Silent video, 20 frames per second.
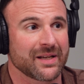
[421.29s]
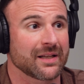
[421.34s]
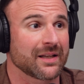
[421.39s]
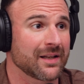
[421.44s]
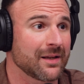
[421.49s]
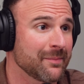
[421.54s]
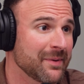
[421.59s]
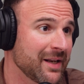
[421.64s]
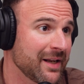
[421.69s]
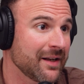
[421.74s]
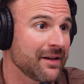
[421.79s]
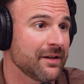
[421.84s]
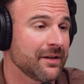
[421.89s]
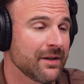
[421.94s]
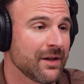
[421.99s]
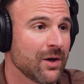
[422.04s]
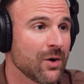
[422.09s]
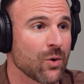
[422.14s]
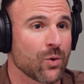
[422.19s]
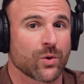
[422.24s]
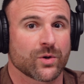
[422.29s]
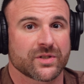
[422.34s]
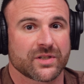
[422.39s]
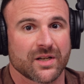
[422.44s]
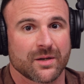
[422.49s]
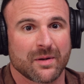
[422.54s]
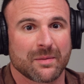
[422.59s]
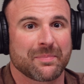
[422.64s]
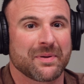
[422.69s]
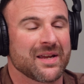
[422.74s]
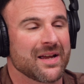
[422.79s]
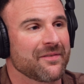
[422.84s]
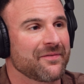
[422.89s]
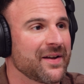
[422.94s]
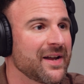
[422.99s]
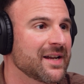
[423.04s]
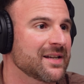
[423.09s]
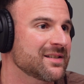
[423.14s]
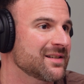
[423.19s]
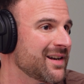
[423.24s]
limited, or it's going to be
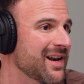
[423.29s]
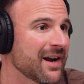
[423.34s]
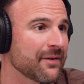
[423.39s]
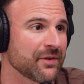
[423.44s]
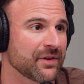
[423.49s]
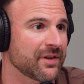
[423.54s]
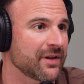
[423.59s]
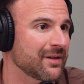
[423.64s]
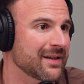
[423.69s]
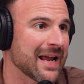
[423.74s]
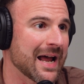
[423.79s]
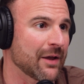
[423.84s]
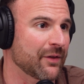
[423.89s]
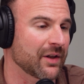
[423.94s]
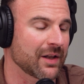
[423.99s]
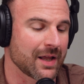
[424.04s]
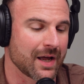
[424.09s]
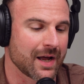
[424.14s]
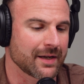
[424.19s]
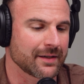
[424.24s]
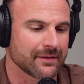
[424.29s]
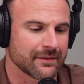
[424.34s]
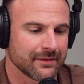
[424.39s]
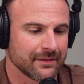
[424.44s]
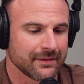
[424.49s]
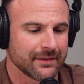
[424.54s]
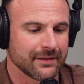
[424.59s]
PFAS and everything down the line.